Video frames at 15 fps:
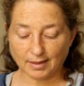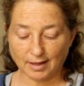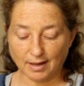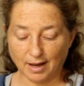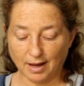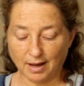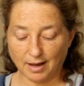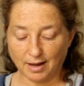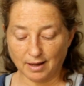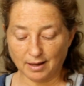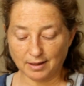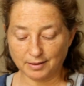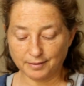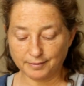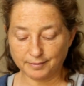
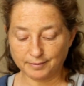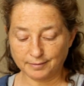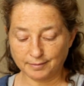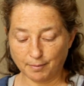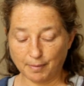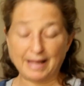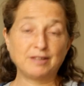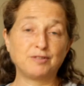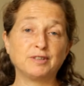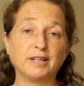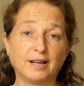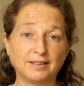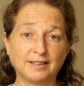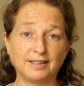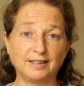
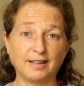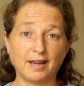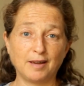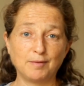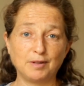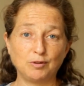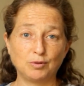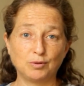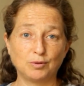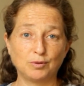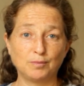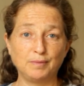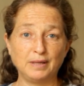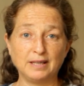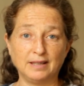patriarchy came into
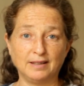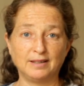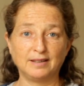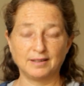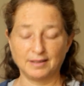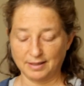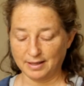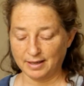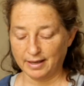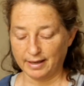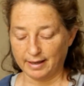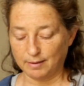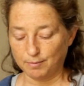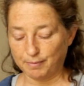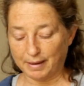being.
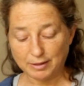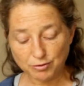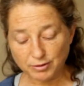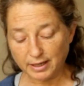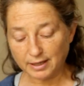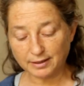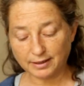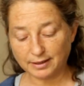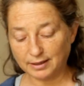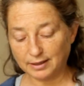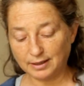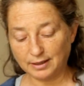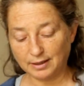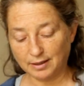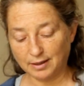And
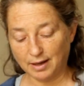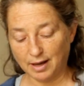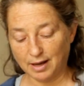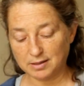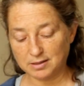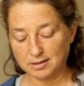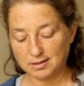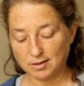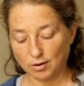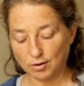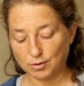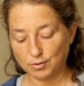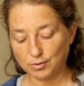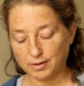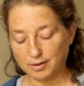patriarchy
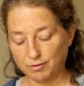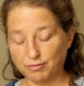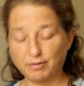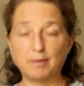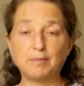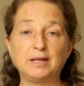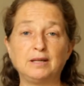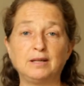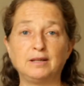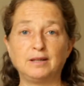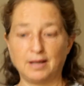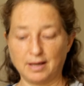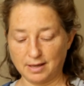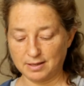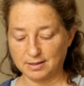saw the feminine
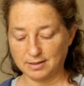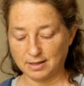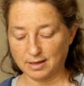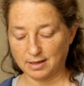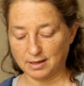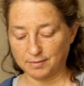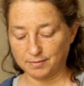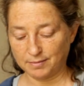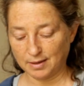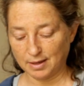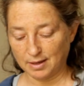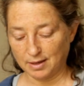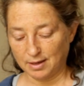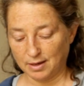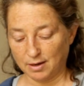as a
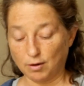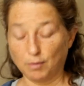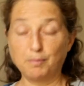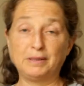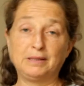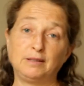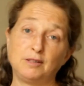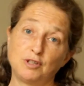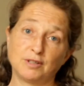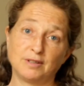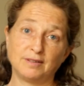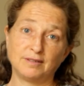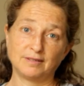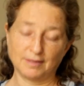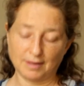
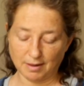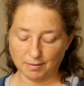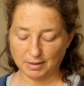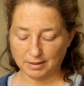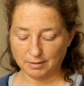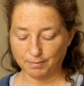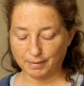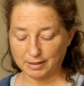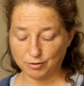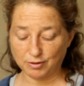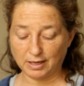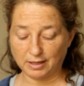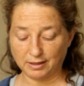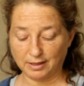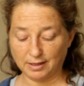competition. I mean,
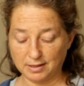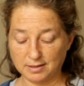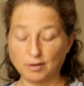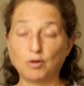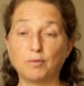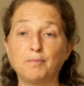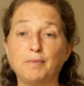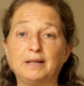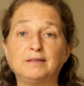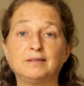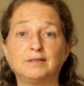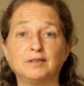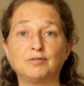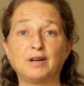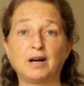patriarchy is a
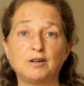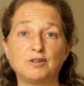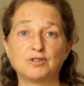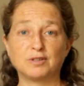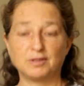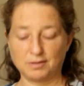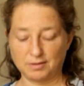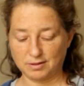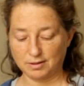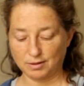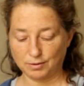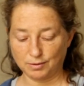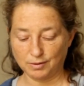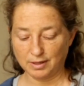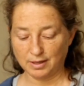competitive culture,
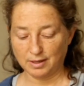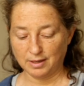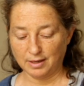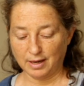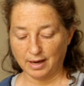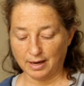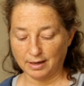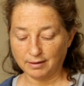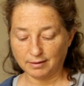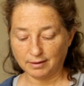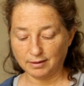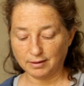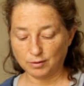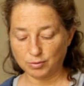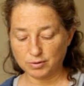so anything
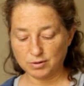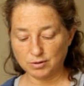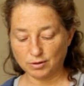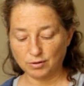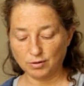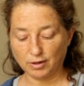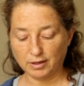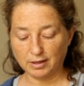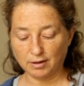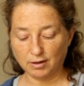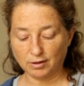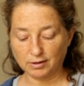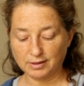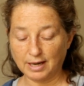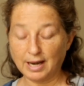that was not going
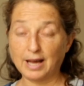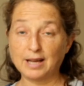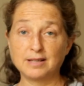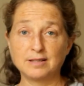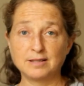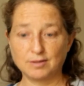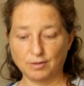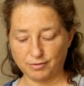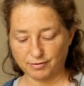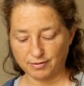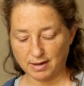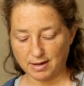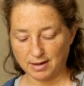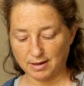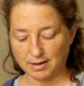along the lines
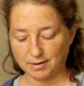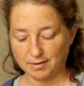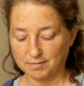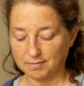of